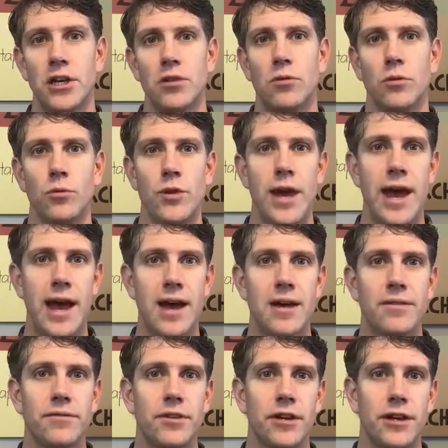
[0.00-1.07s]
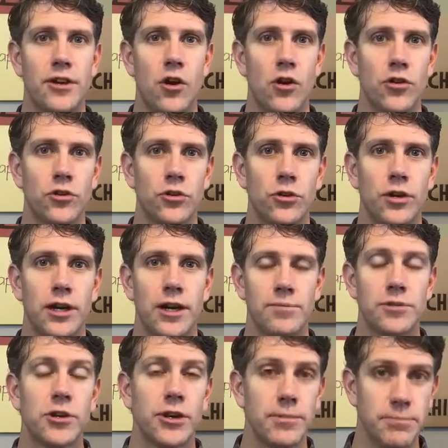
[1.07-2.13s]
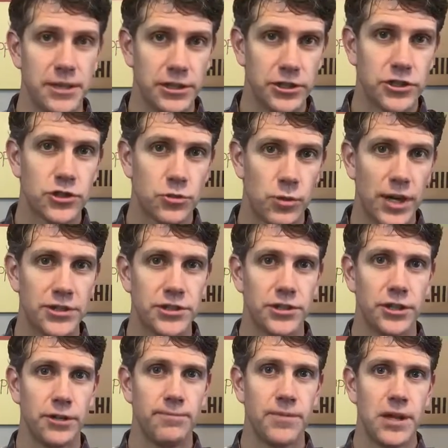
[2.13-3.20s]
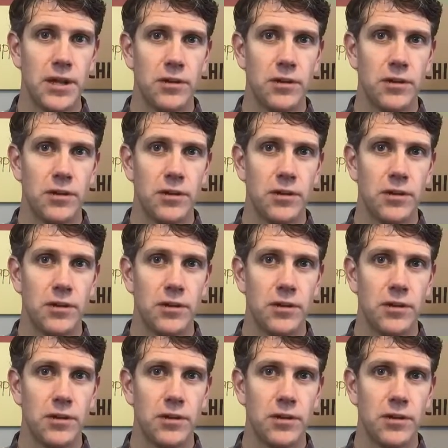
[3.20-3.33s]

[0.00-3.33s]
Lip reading: when we have a big stressor,